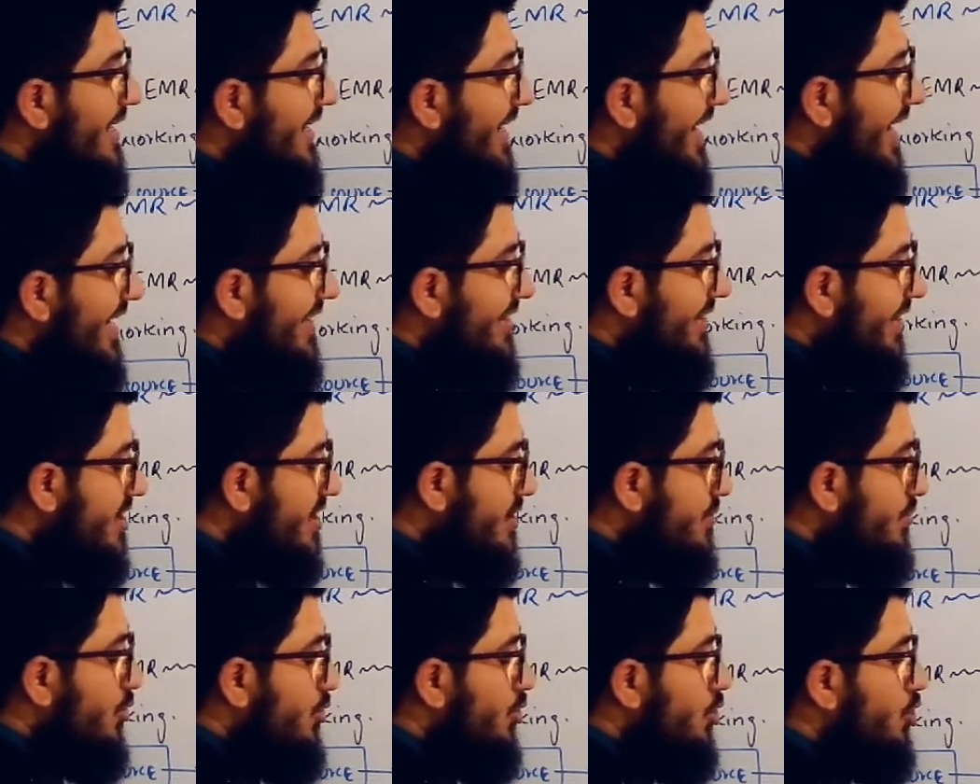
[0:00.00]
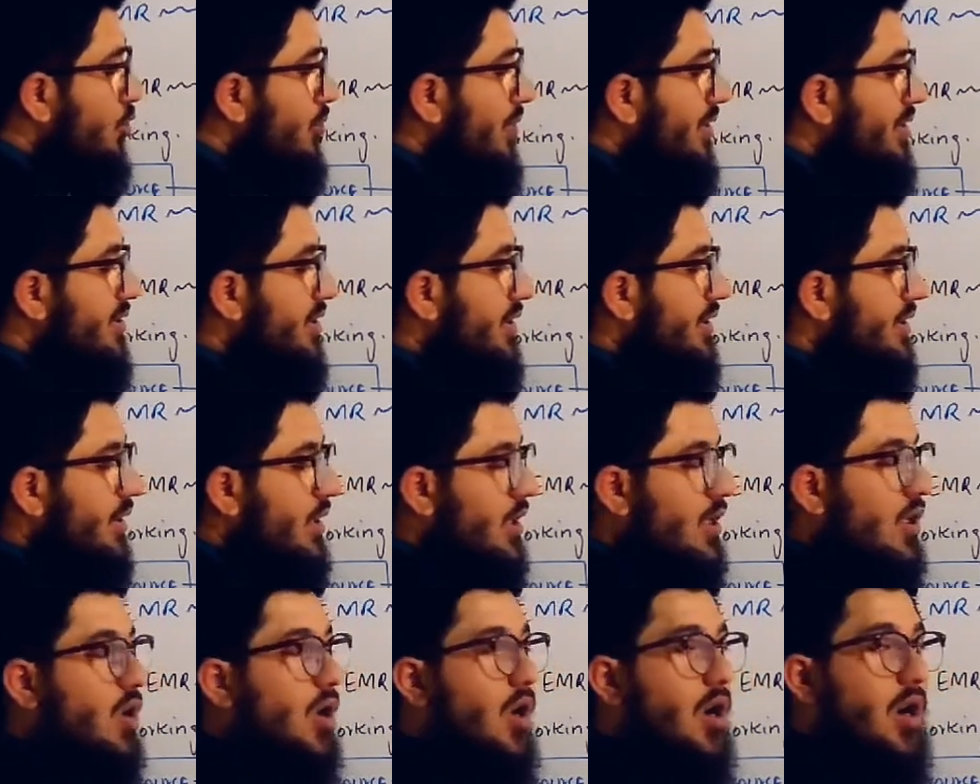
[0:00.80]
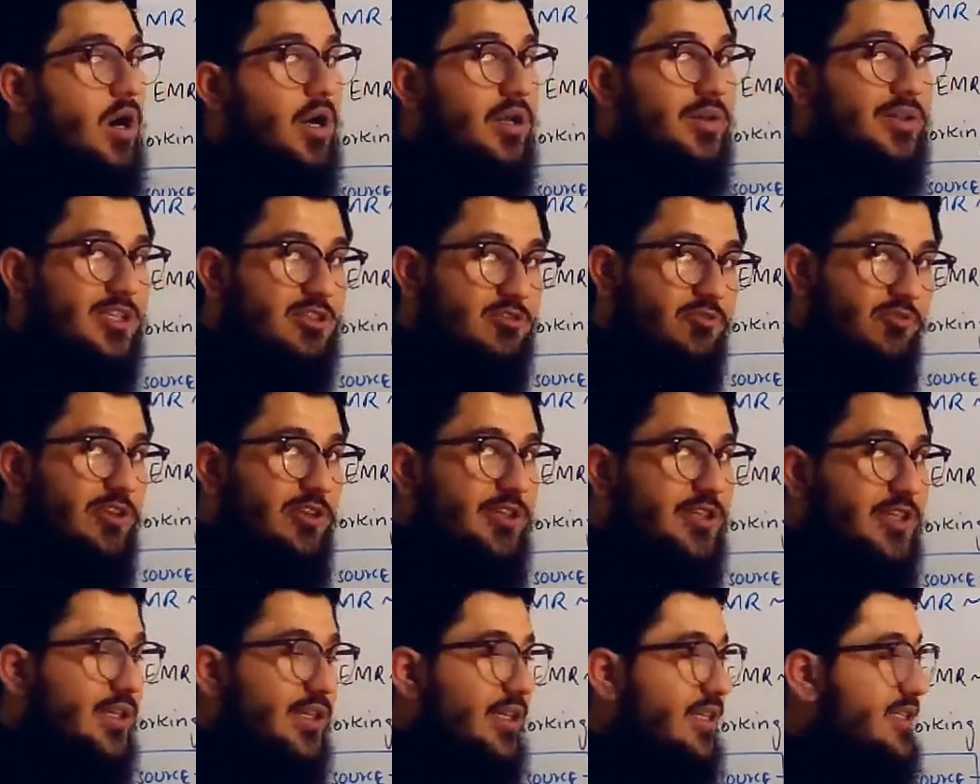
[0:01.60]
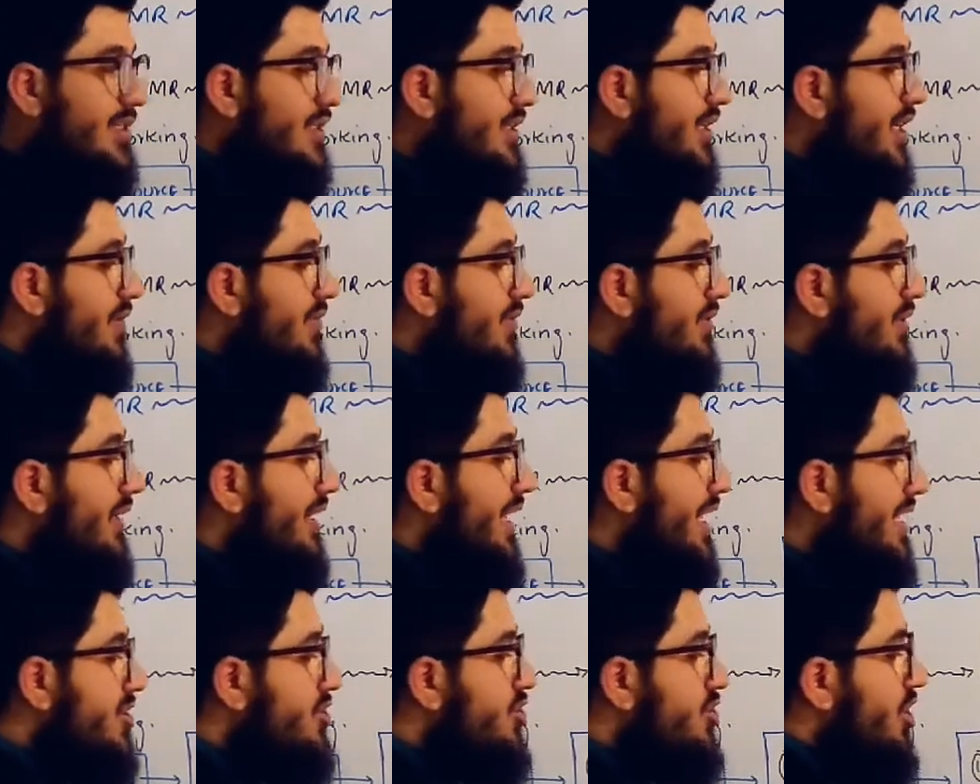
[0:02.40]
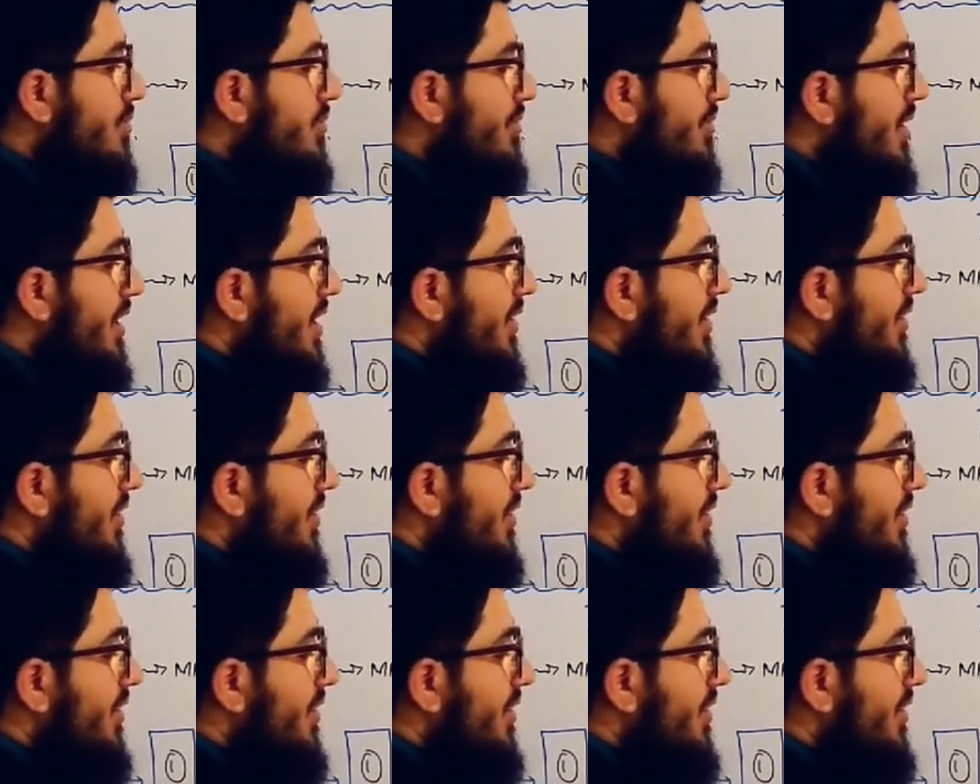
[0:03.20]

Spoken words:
And this monochromator or this filter is given the next name,